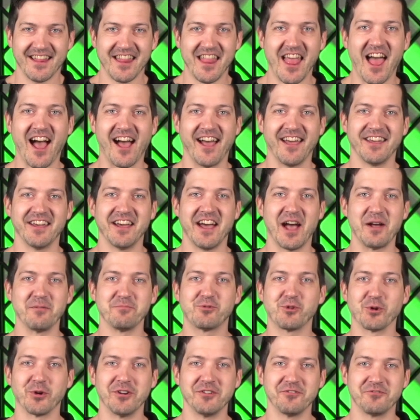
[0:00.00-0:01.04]
Hi, I'm
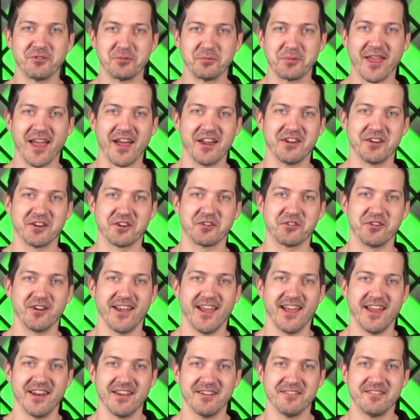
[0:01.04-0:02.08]
Jordan from Kettner
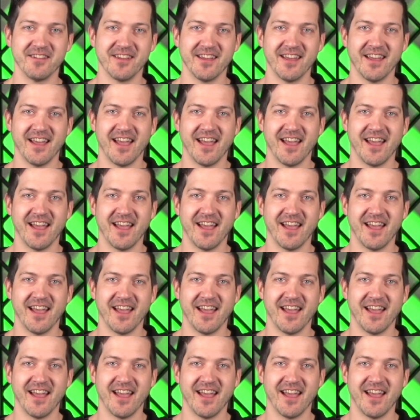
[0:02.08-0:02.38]
Creative,